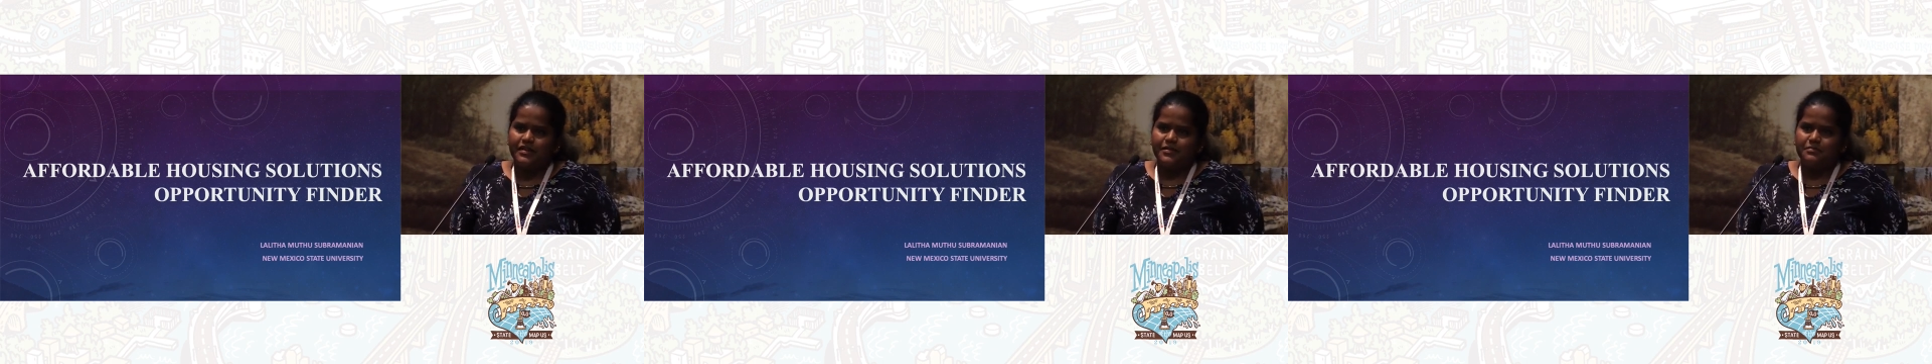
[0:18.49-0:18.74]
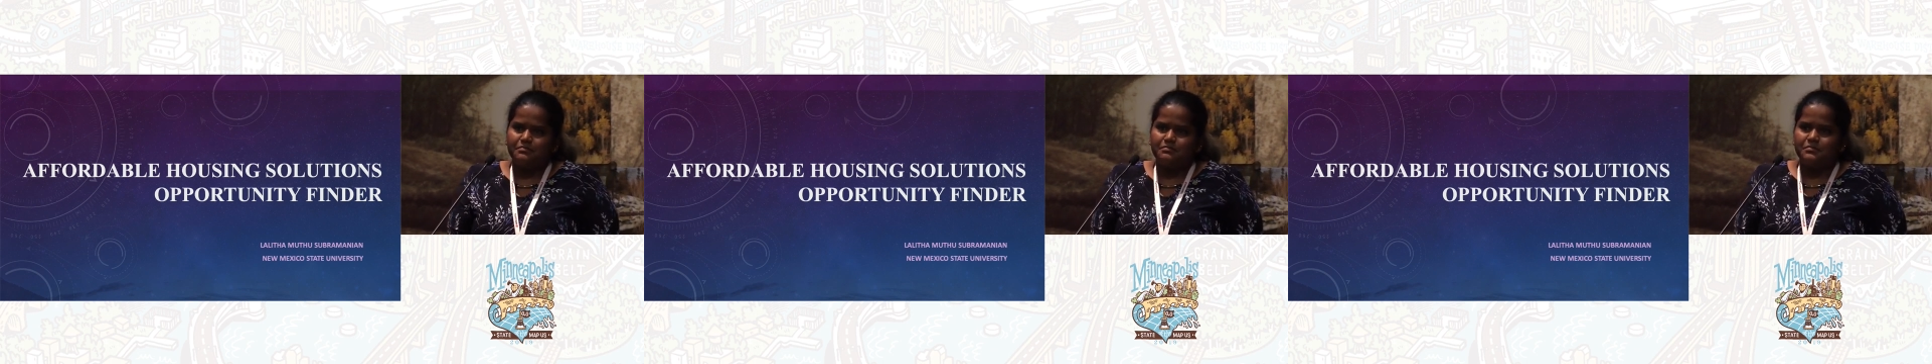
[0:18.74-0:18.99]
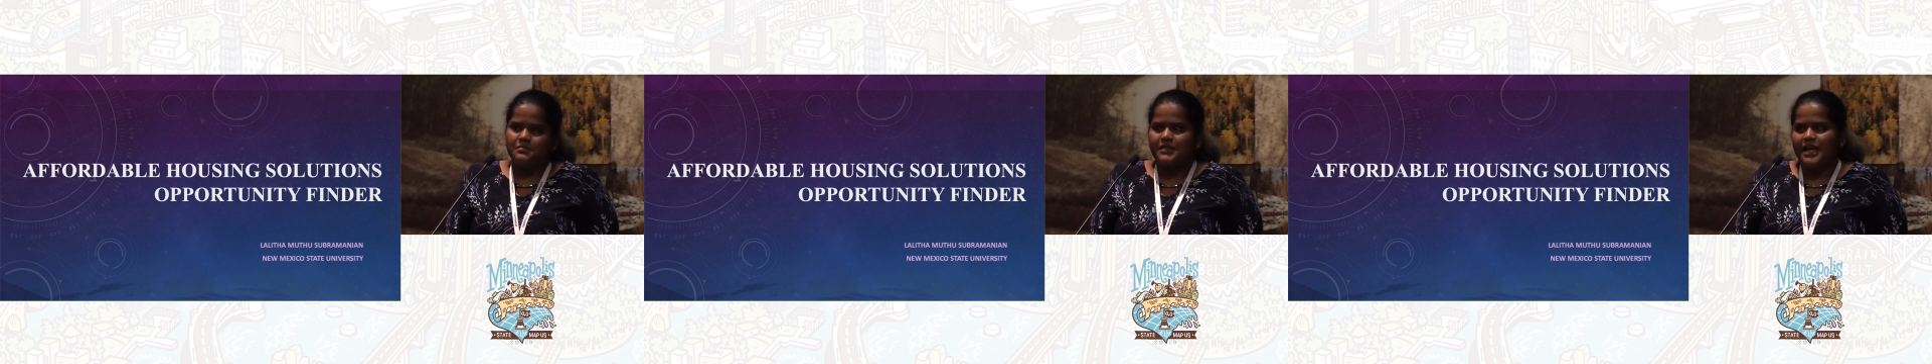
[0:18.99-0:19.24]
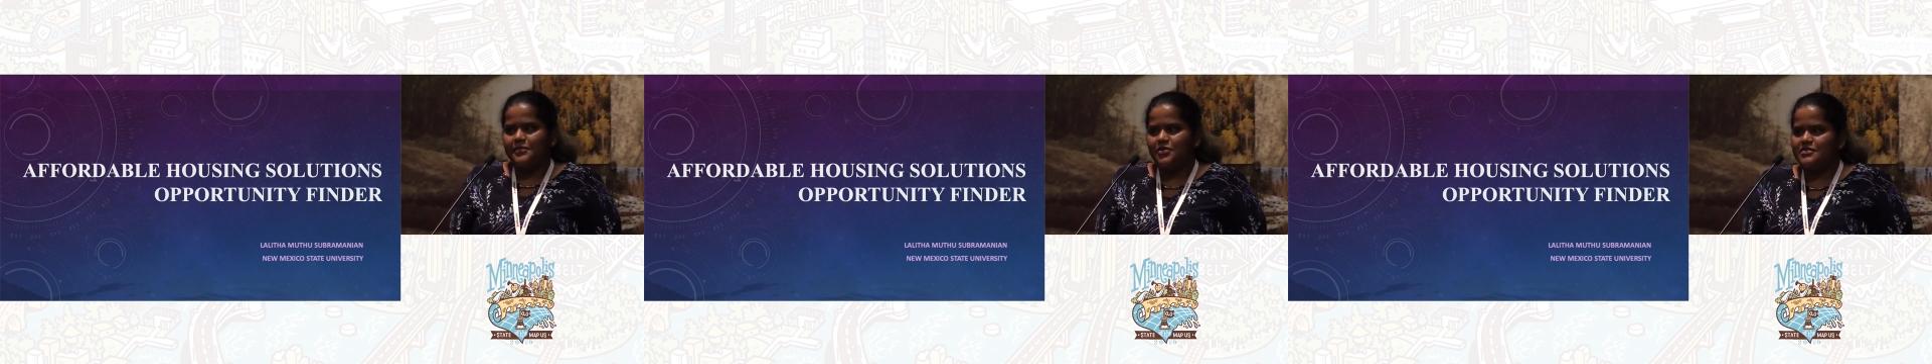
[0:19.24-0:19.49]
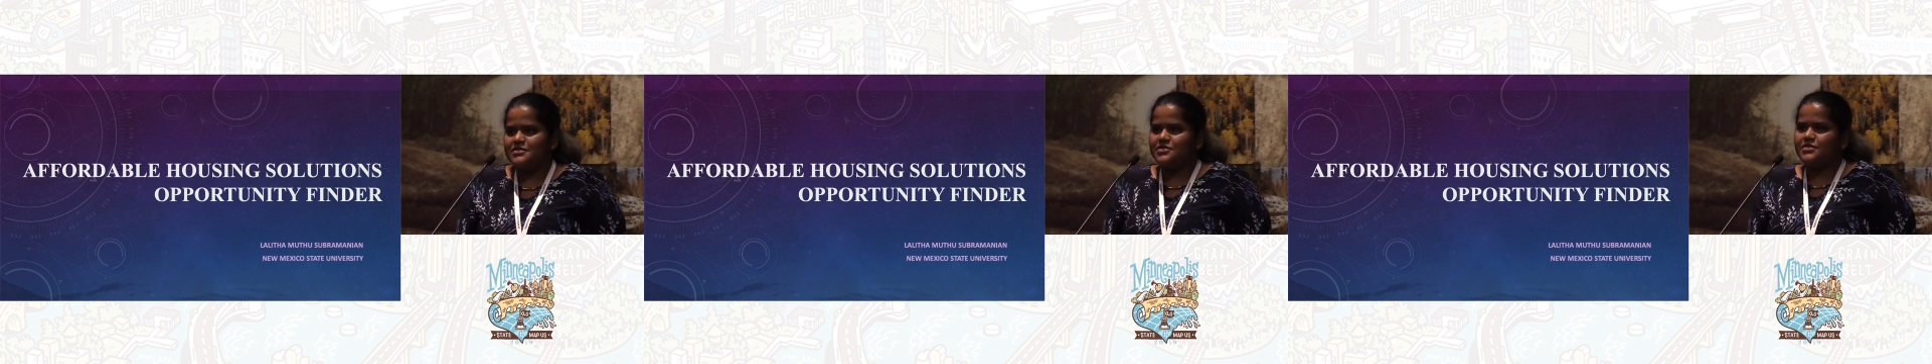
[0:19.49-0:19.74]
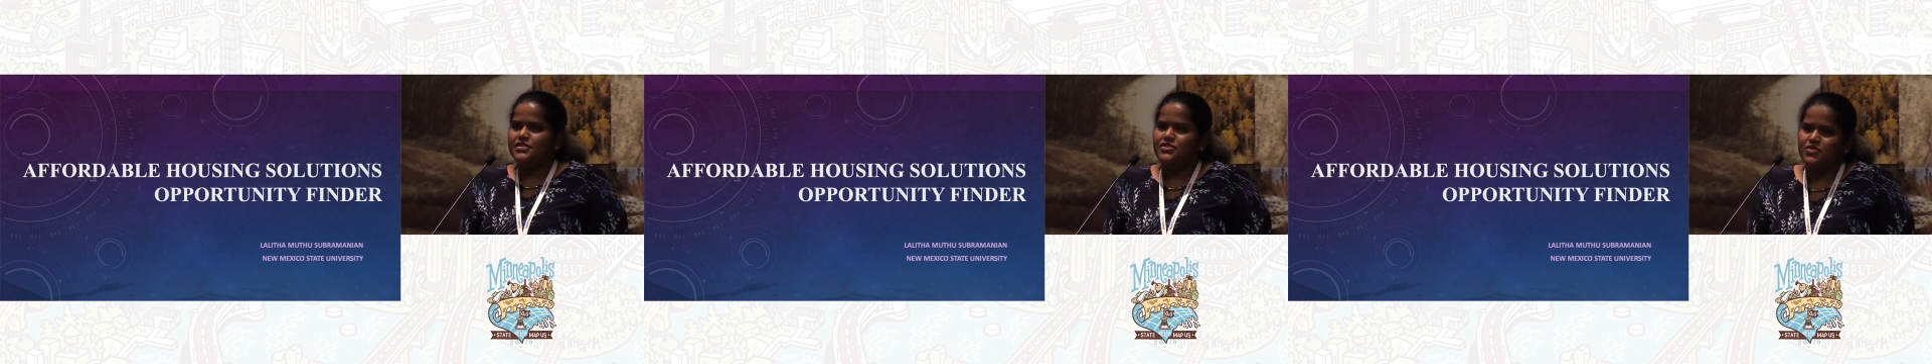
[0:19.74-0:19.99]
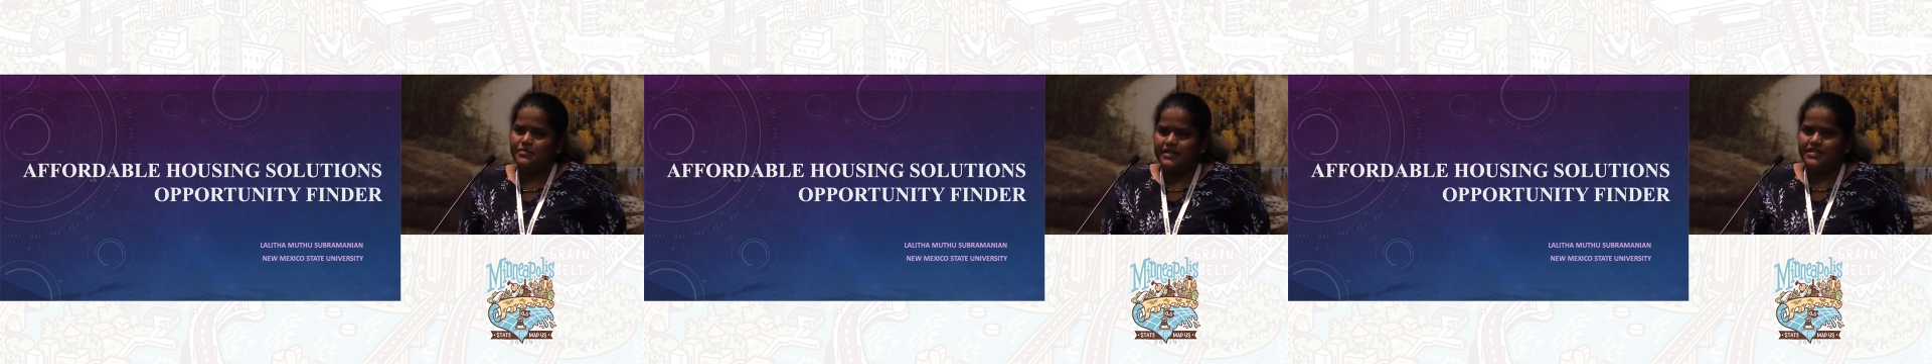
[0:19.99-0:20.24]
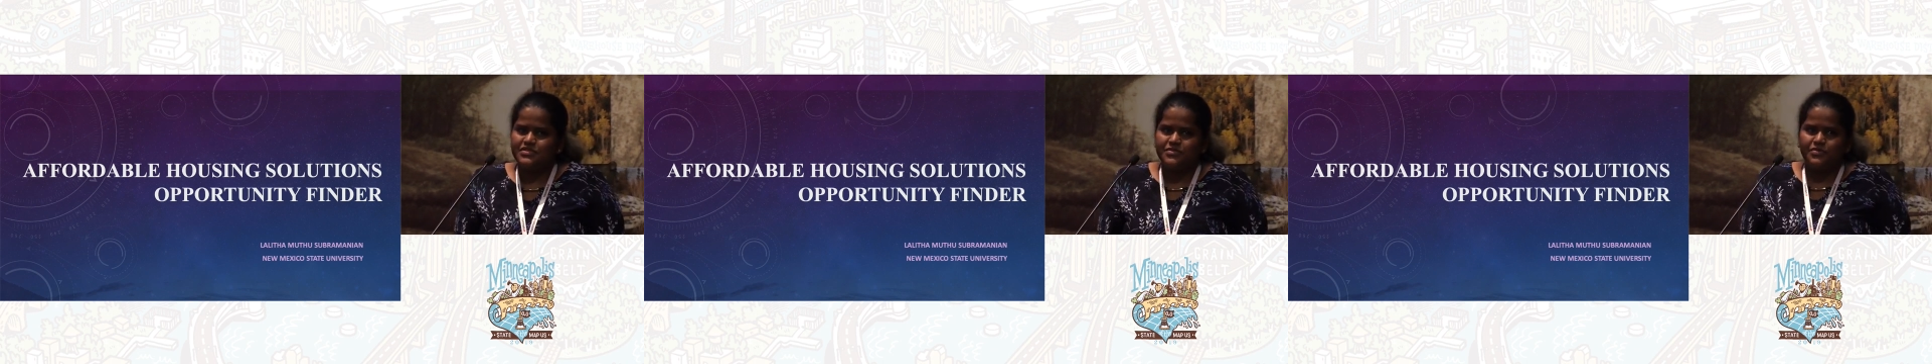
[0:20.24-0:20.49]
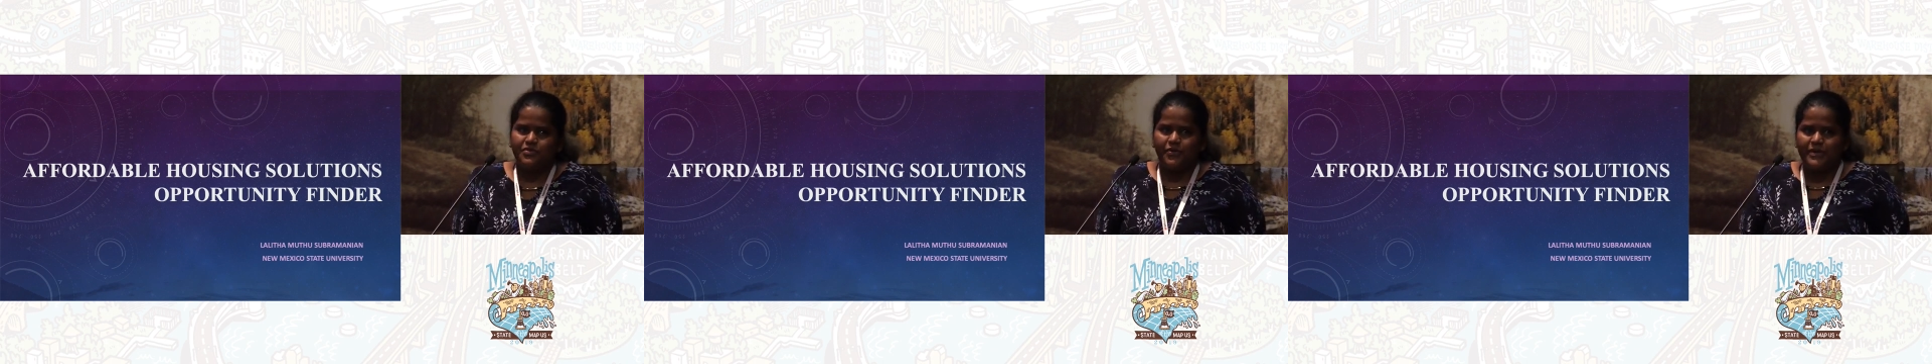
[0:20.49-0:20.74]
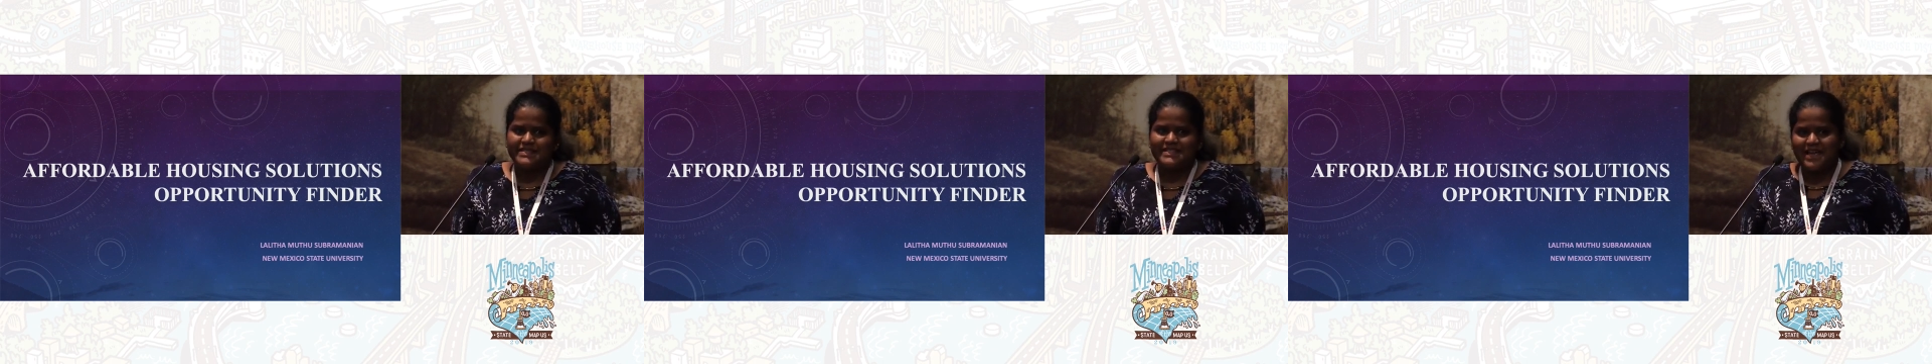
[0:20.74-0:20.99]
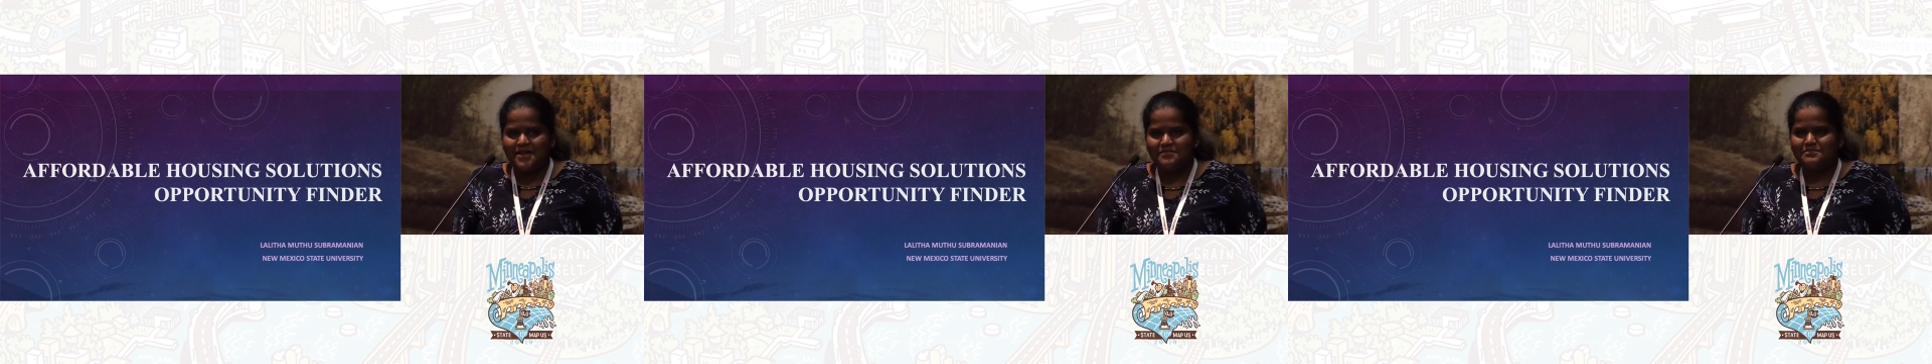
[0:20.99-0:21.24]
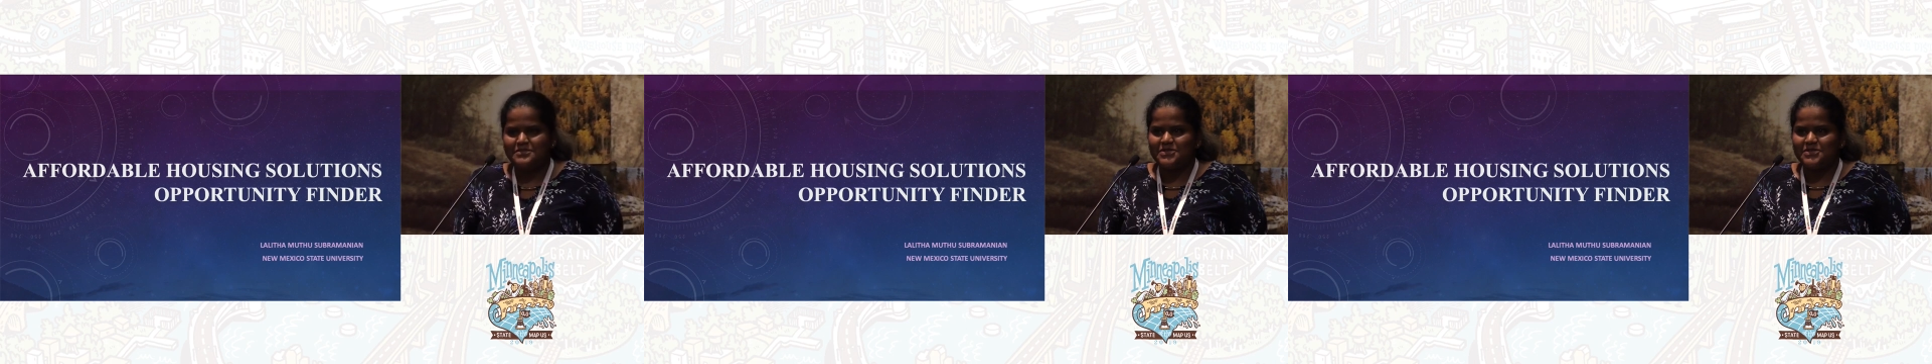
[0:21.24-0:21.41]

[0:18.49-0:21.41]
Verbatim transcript: Um, I'm also a newbie to OSM,